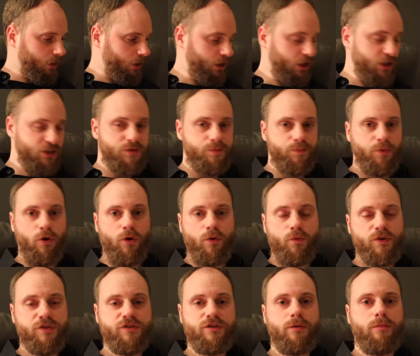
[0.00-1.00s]
And I
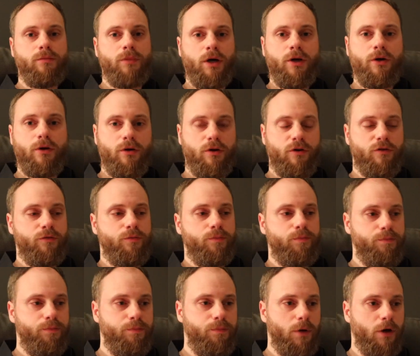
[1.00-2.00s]
spoke with the mother
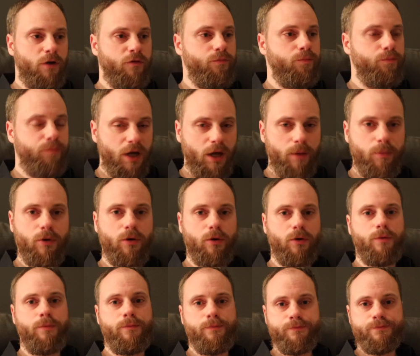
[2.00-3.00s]
of
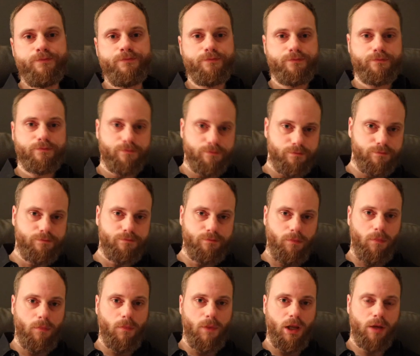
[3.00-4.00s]
Pablo.
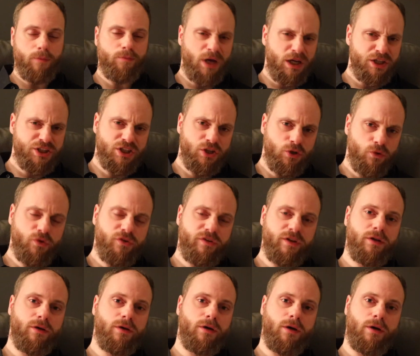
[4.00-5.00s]
Imagine
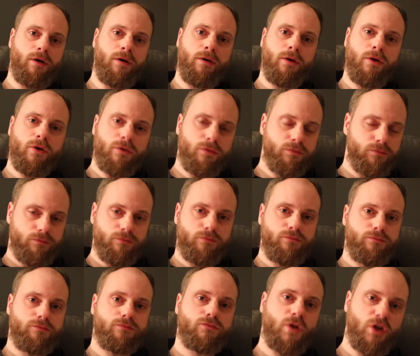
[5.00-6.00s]
losing a
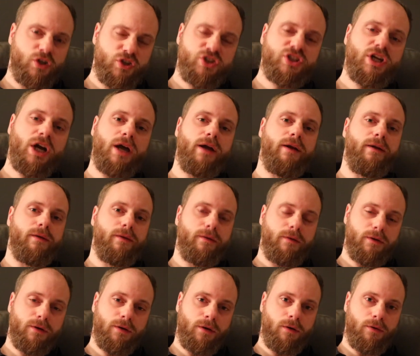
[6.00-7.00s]
child,
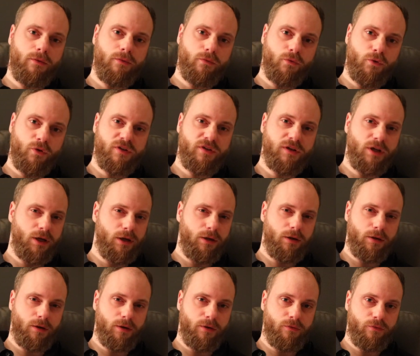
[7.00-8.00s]
you know, who is
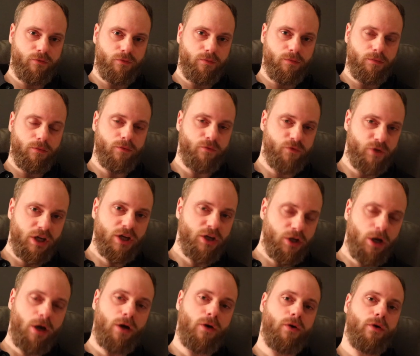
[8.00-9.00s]
like
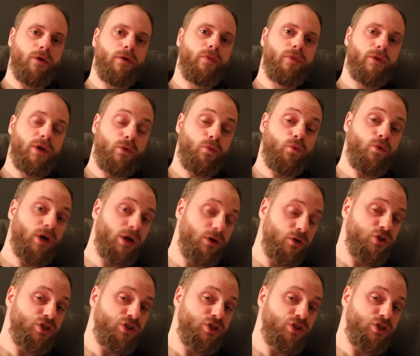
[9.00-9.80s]
very young, and we had